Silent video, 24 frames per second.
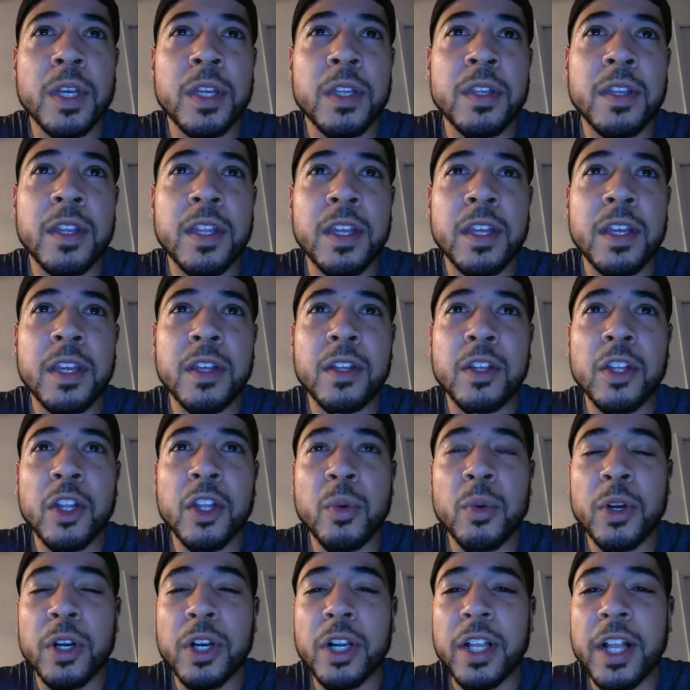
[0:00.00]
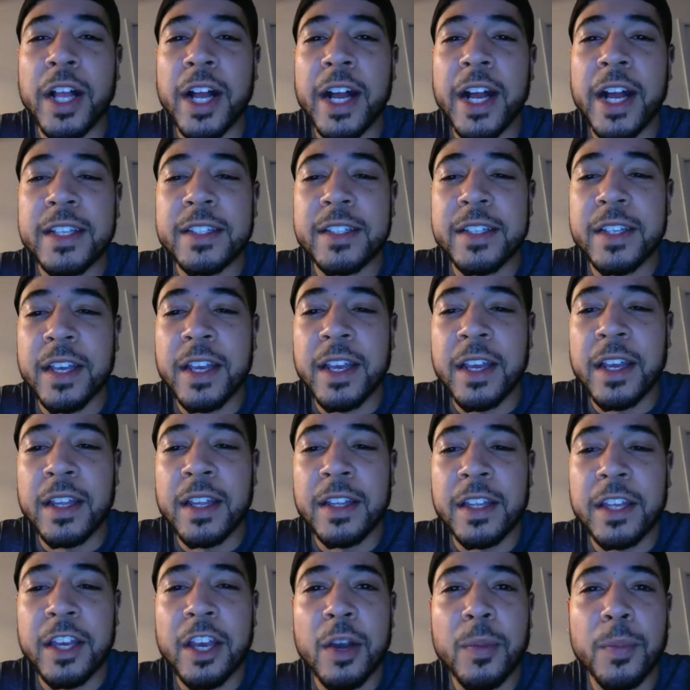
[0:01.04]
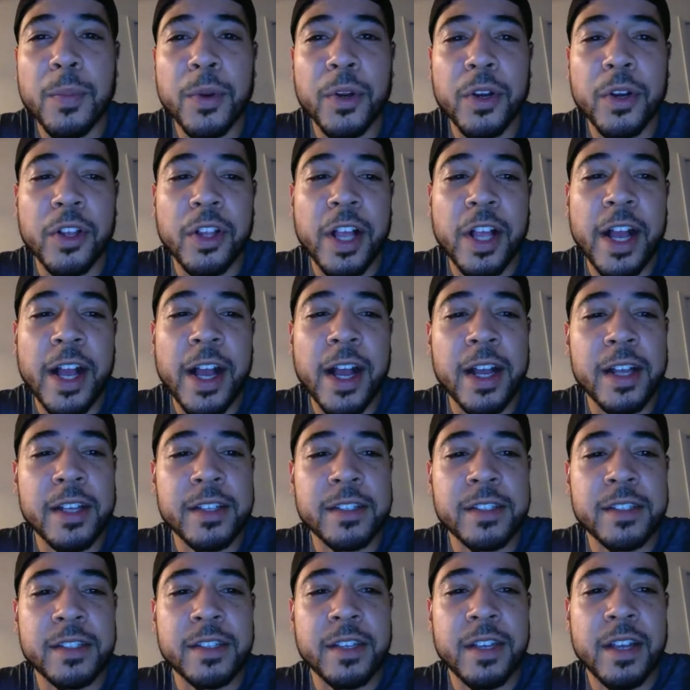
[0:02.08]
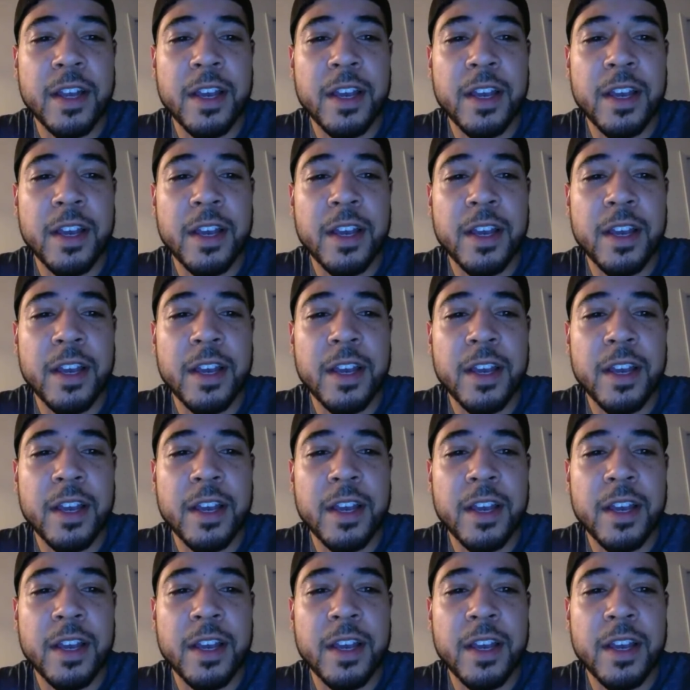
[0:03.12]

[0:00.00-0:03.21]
the lower class and the upper class